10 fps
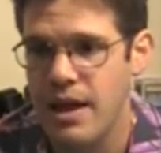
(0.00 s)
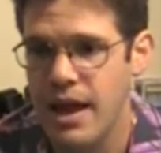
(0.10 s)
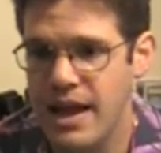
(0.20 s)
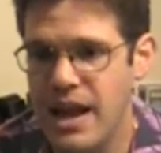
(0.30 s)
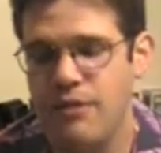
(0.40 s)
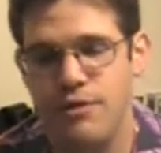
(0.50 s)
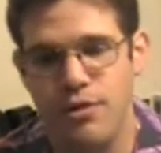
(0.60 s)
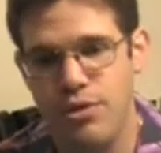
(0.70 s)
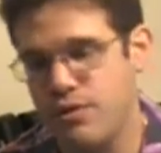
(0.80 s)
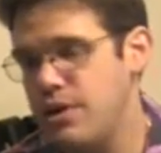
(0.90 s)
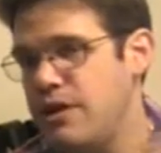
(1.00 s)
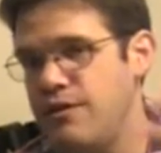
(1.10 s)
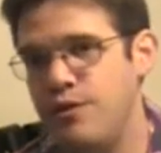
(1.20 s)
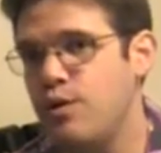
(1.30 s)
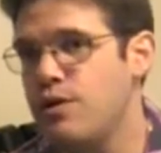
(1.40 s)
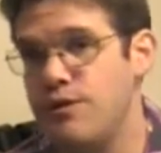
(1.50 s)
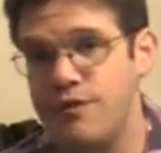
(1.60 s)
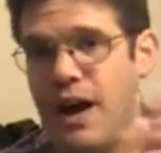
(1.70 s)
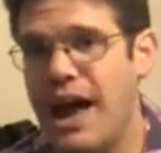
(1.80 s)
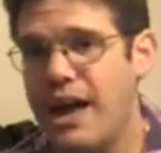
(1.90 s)
And after three, four,
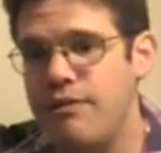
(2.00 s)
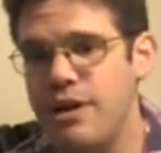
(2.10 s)
five